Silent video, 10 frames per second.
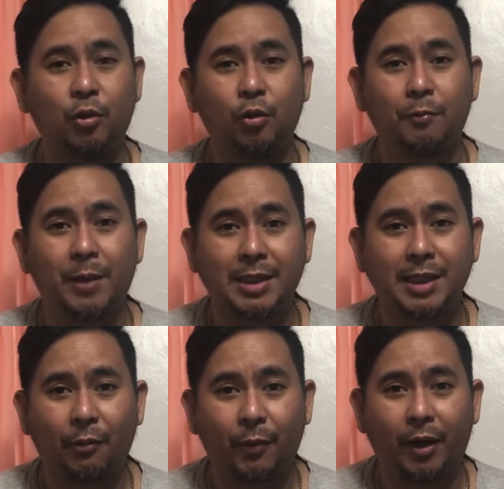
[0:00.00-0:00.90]

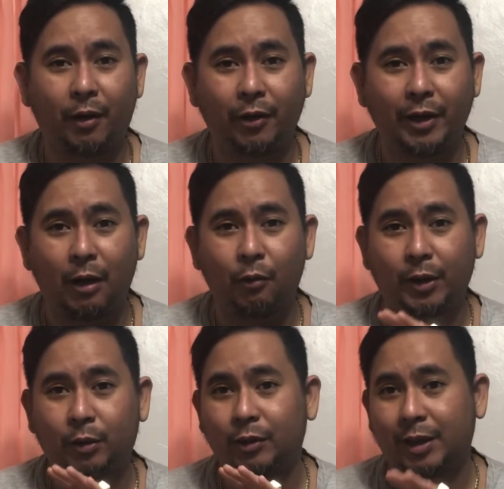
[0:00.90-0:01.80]
newbies aware on how
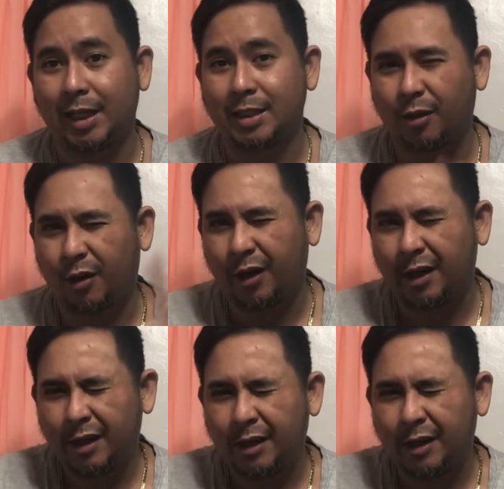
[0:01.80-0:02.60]
we do things, or